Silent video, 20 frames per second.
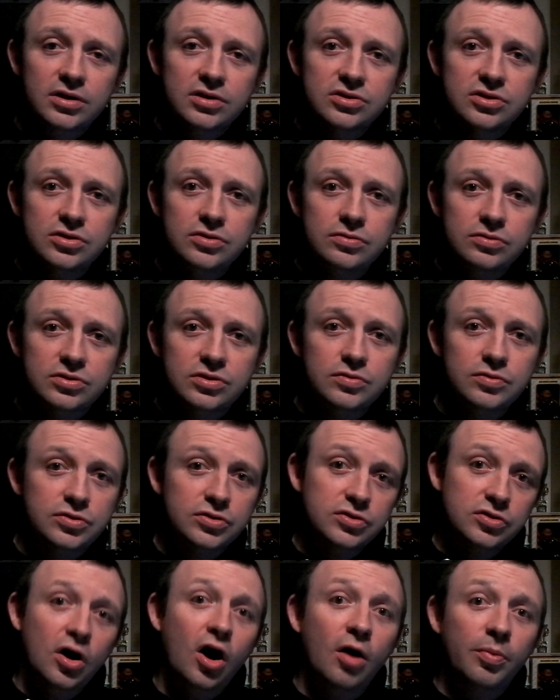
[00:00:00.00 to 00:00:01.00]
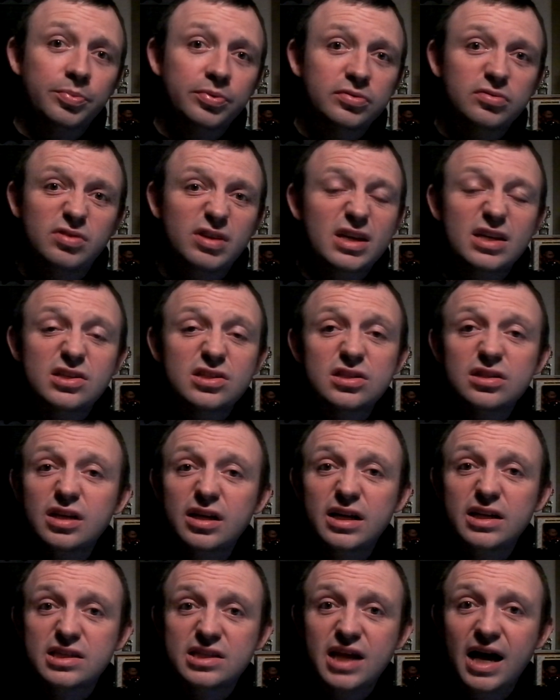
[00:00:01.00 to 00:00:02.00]
to stop this
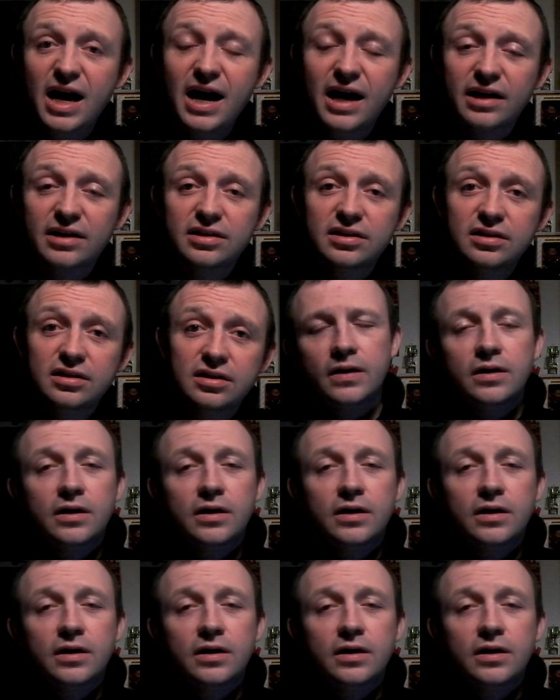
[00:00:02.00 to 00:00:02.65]
attack.